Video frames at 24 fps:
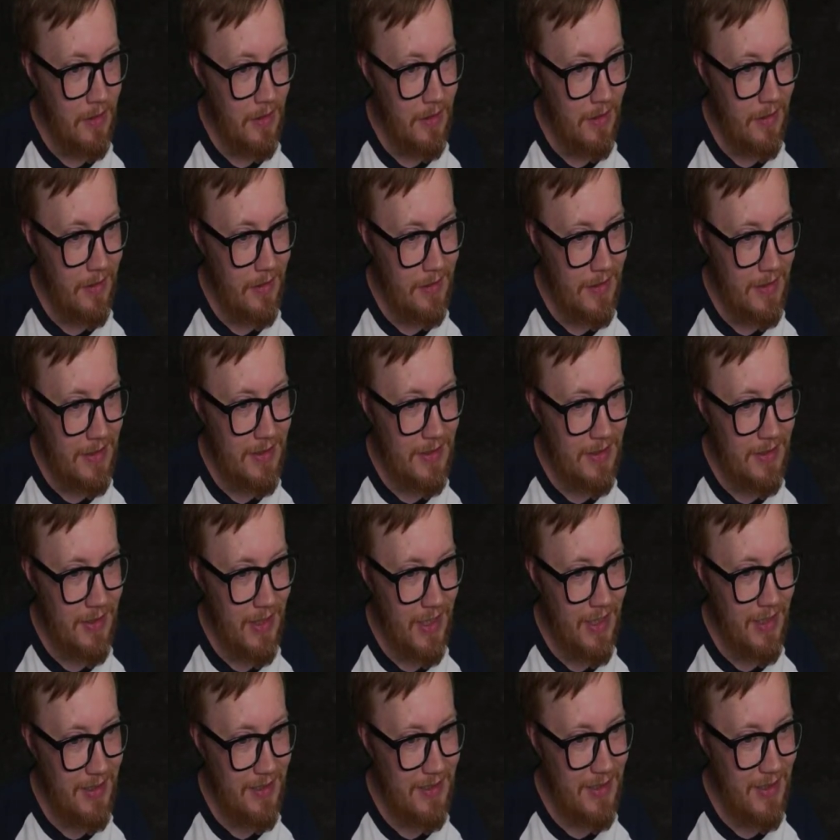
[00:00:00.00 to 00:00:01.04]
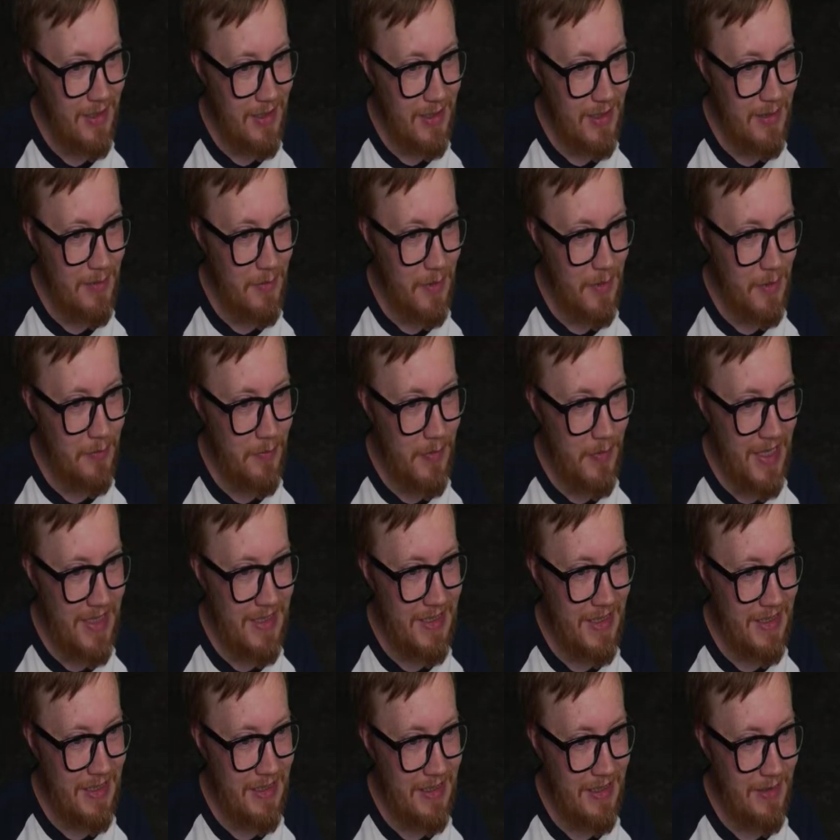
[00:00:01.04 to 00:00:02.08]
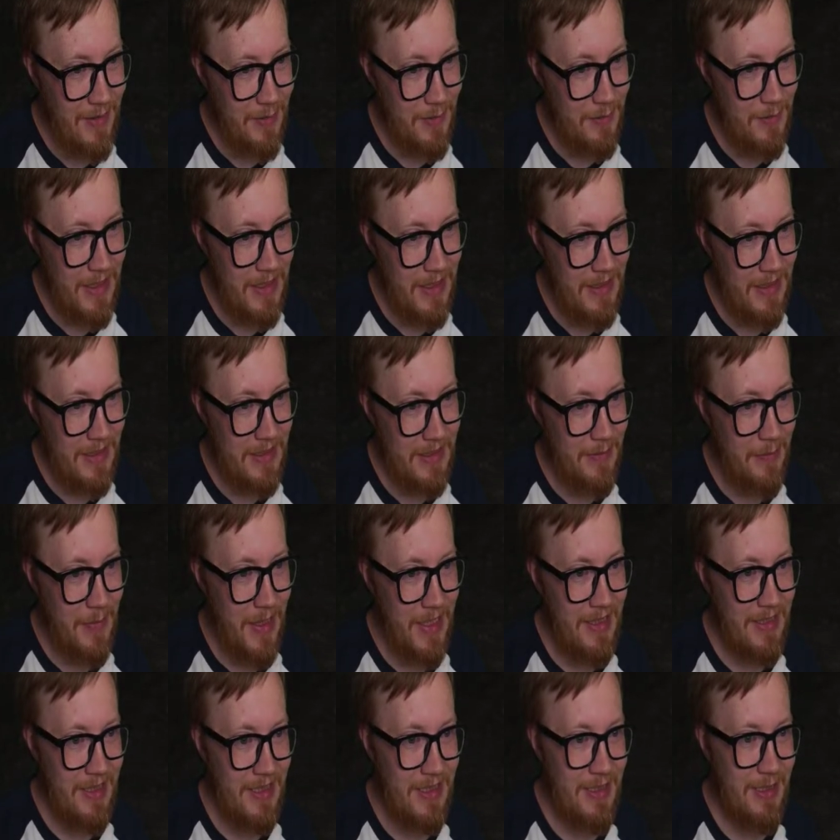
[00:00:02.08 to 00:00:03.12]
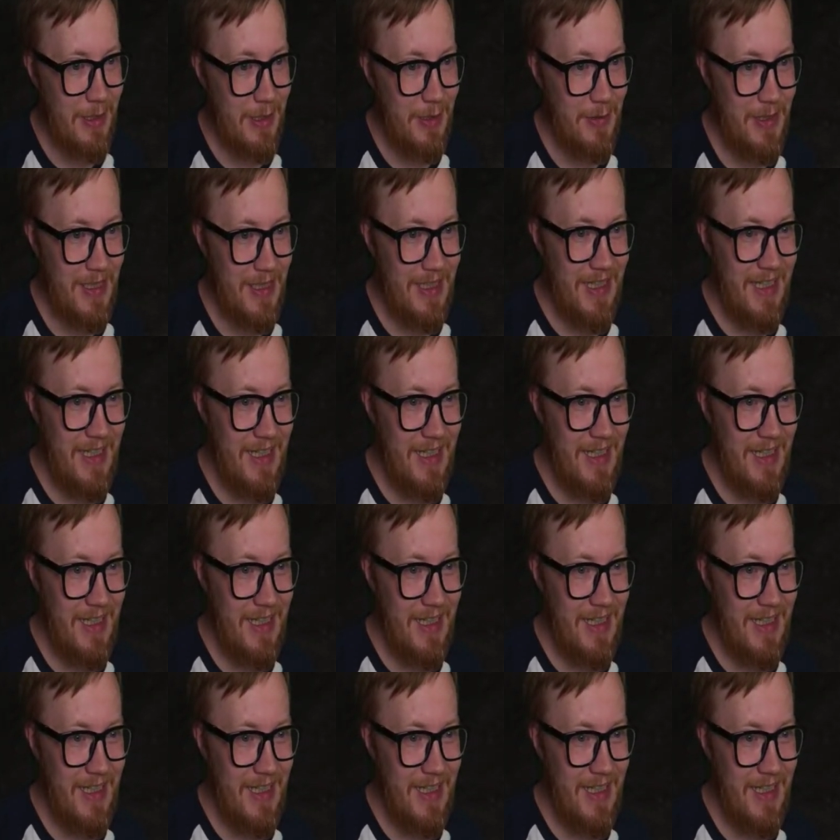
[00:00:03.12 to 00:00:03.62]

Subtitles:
let's start talking about Brexit on Mini's painting show.